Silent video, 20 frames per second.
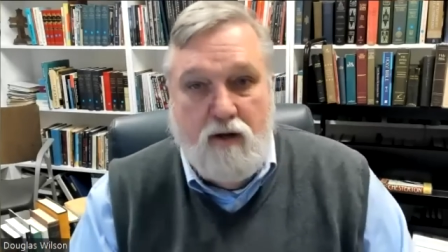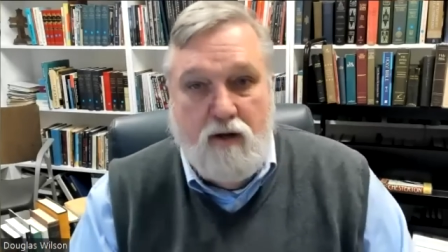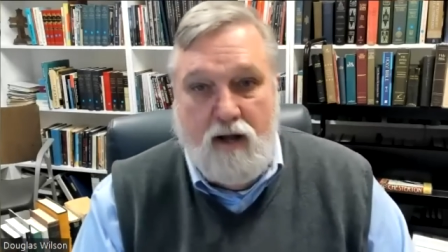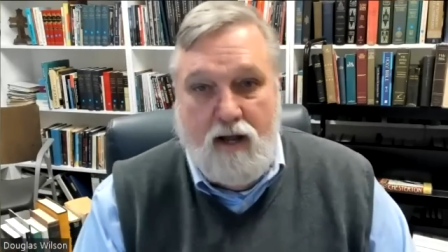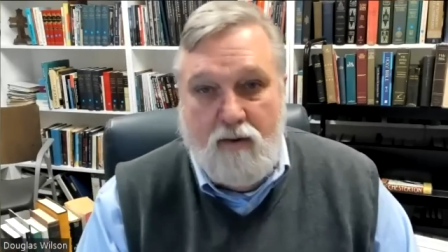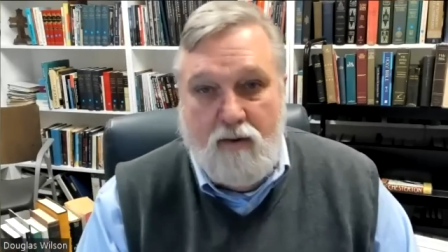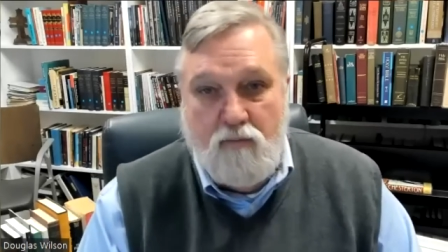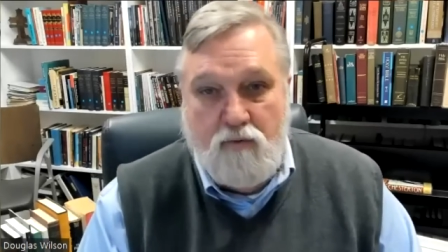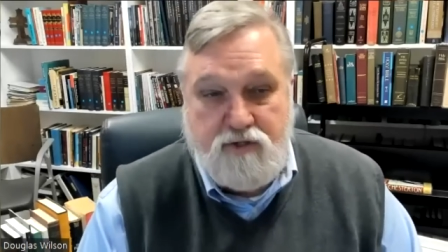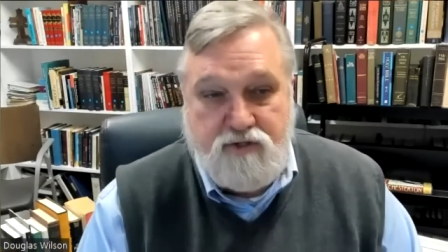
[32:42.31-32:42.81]

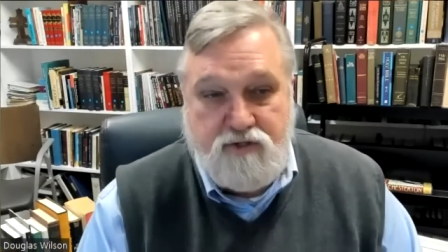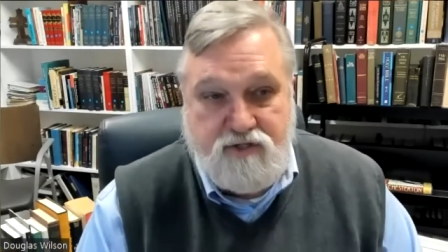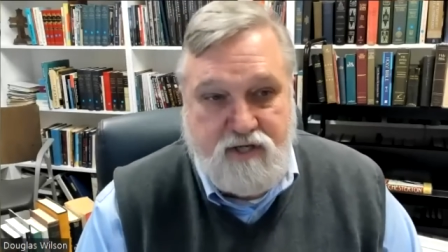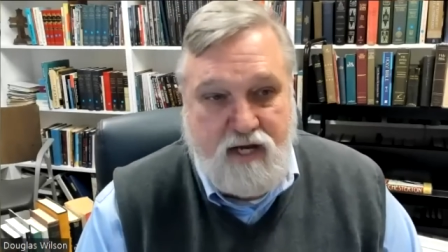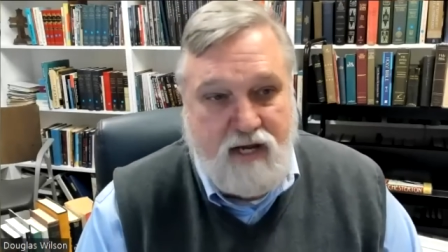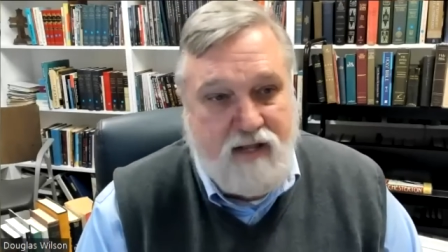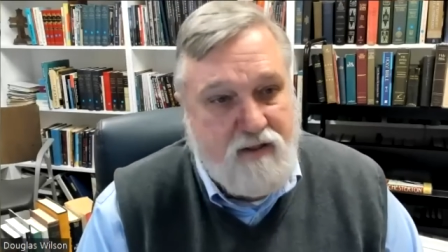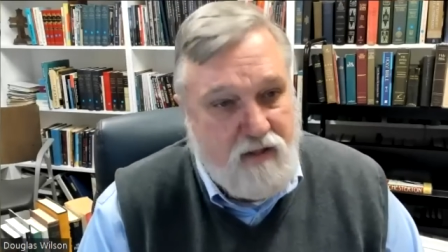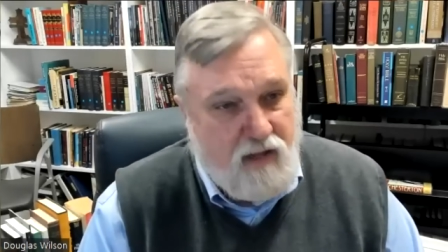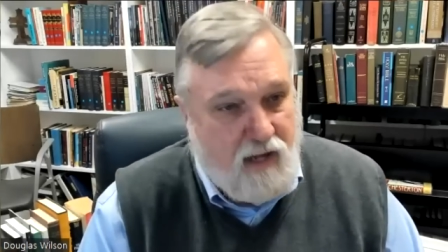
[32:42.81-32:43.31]
I would
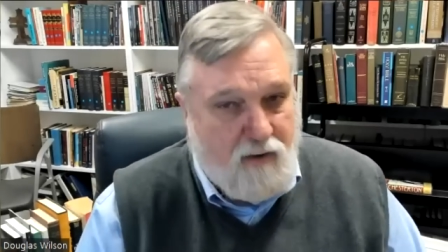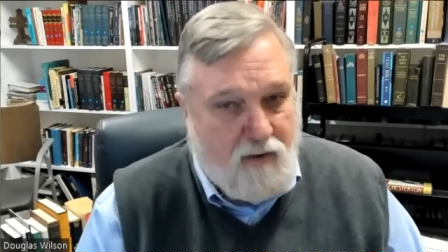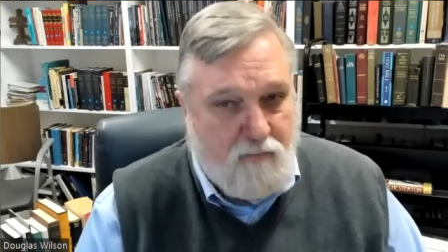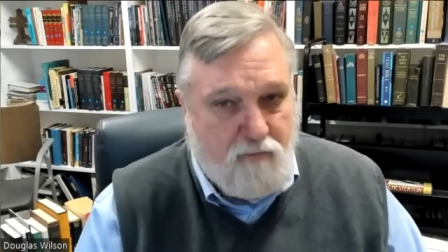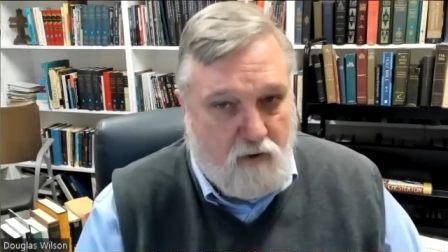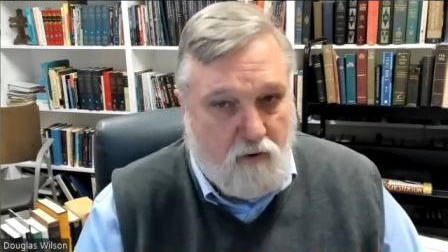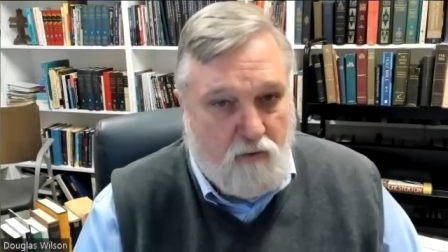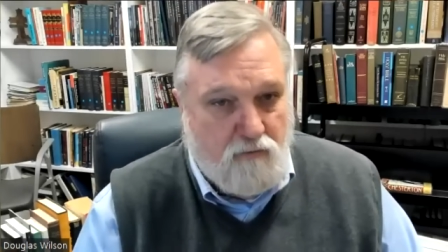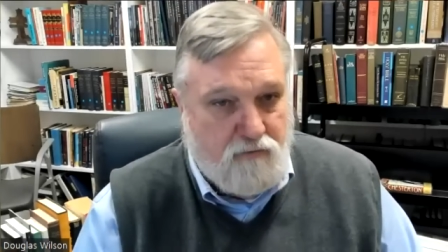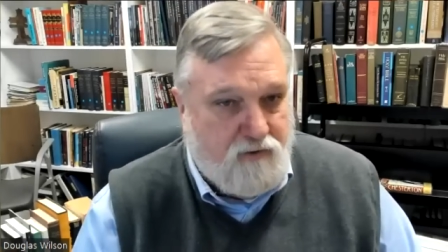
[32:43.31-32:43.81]
say that I
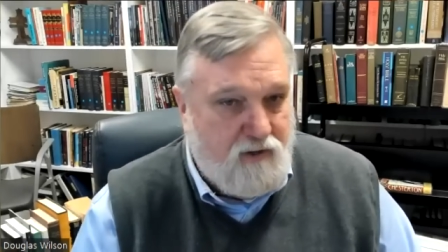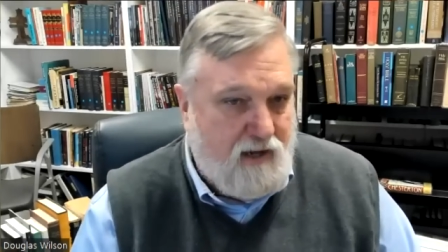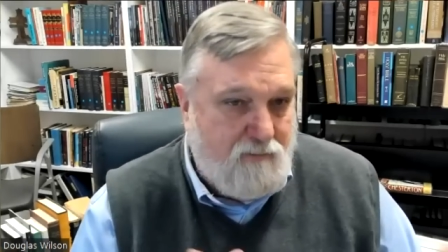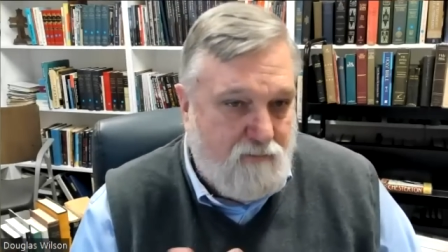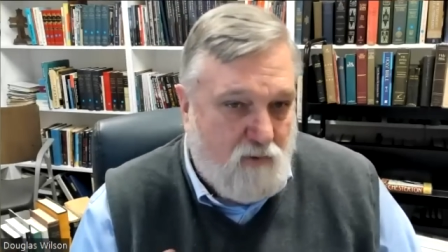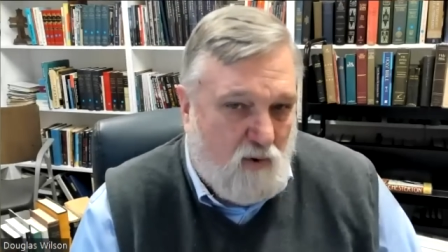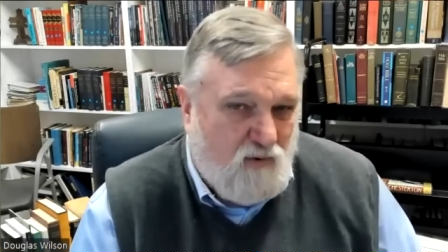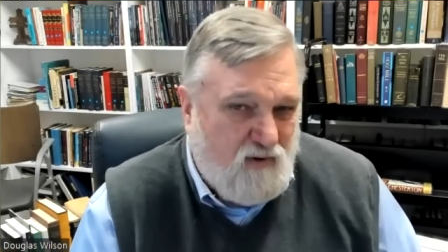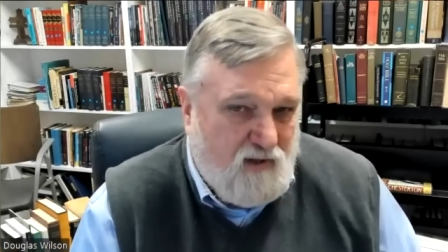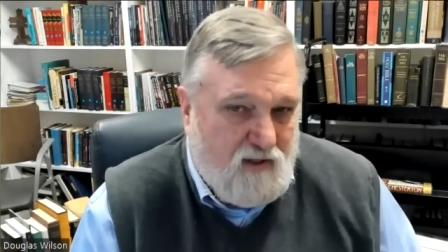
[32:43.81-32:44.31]
would hold, I'm
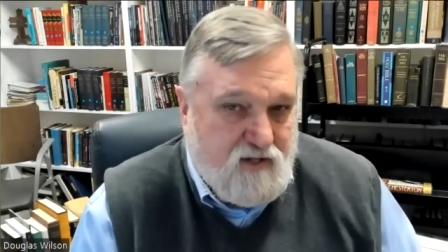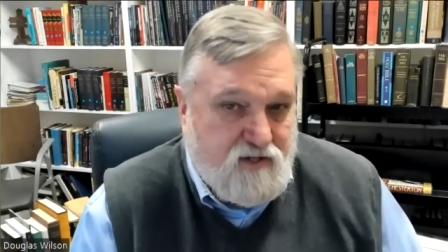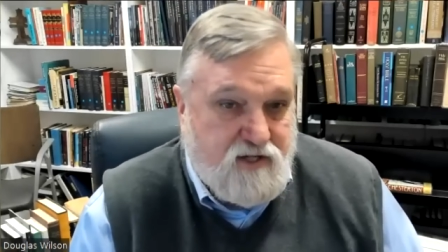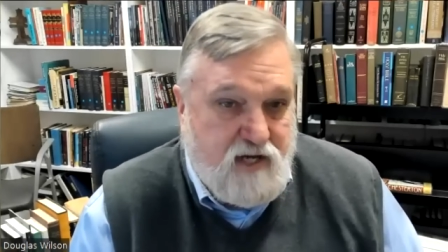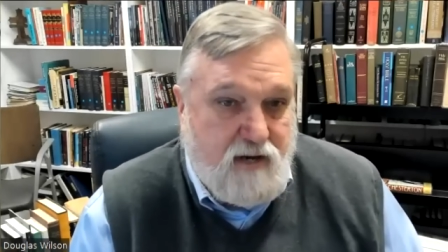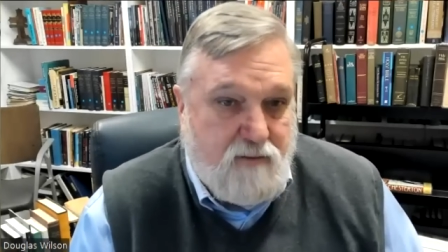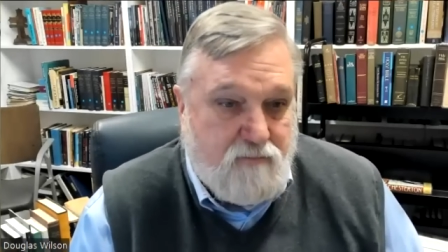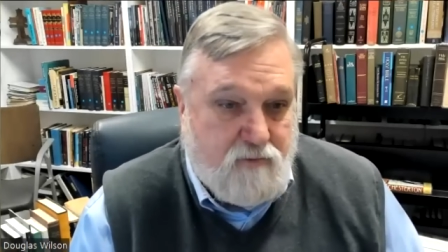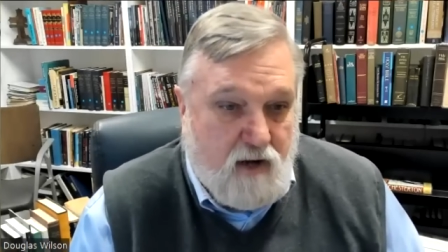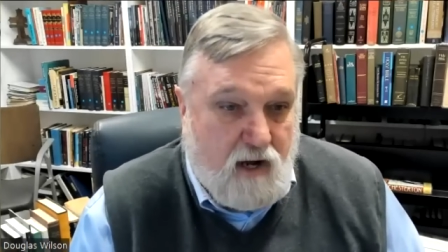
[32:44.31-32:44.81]
holding the
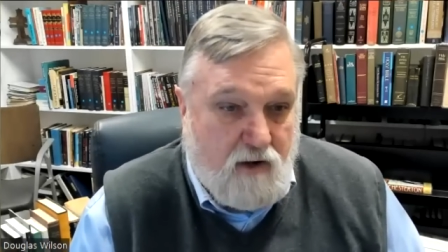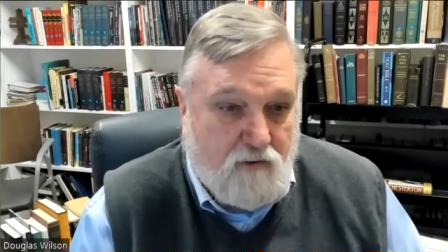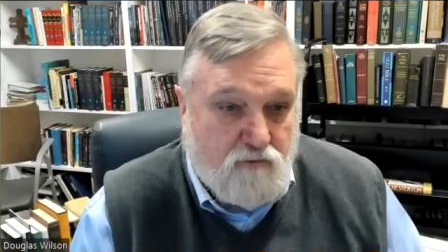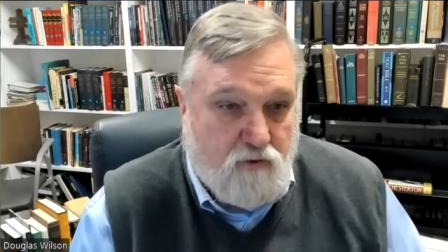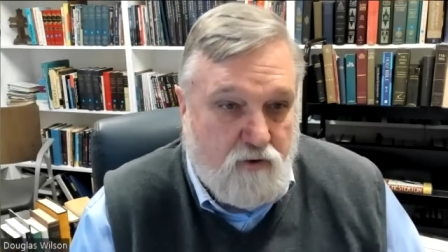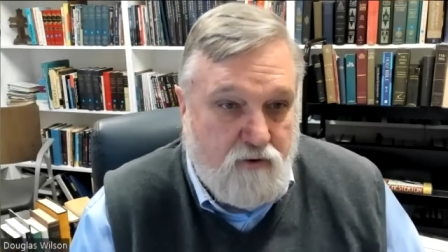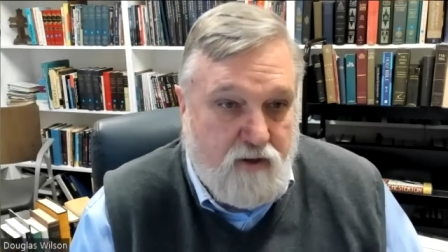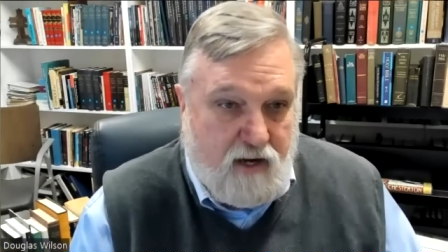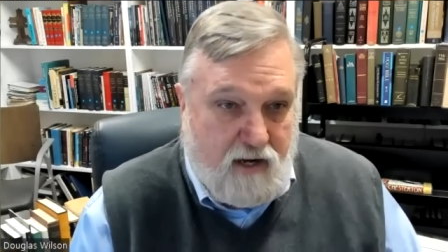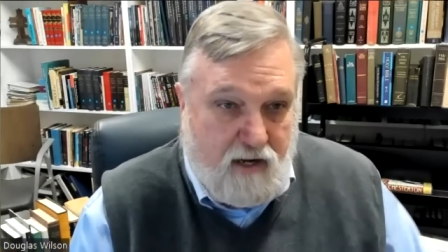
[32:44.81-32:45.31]
same
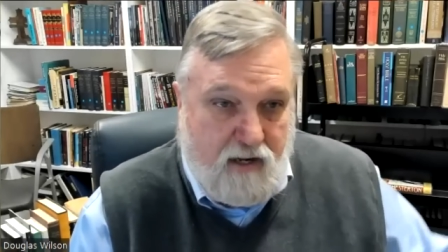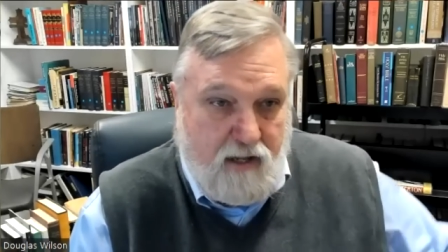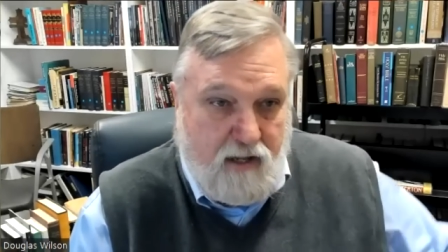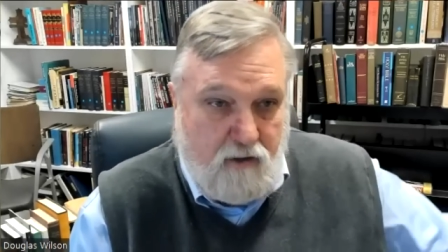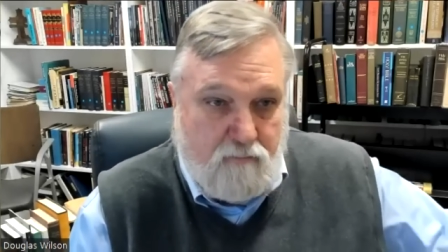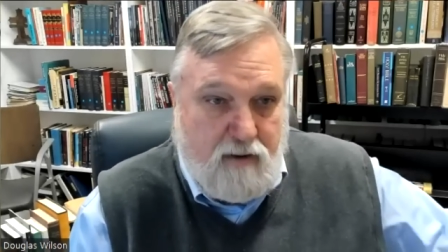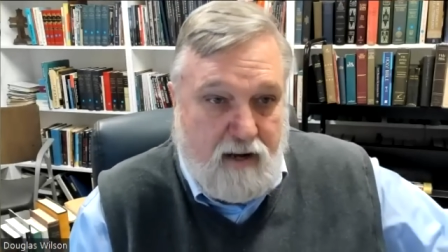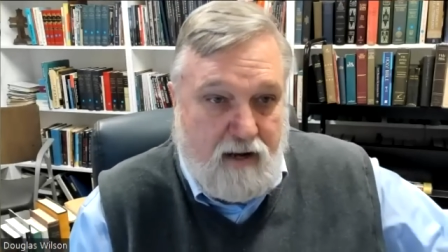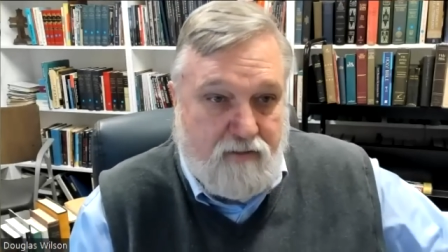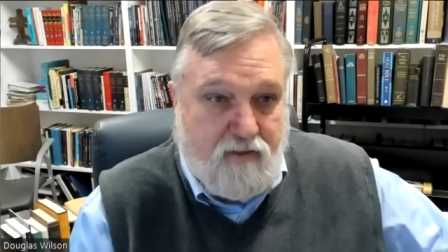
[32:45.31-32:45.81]
doctrine that I
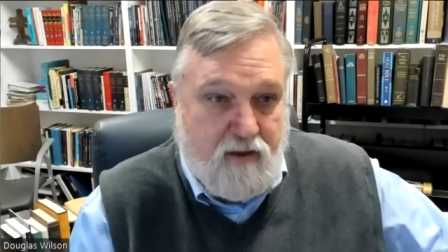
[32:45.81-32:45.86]
held back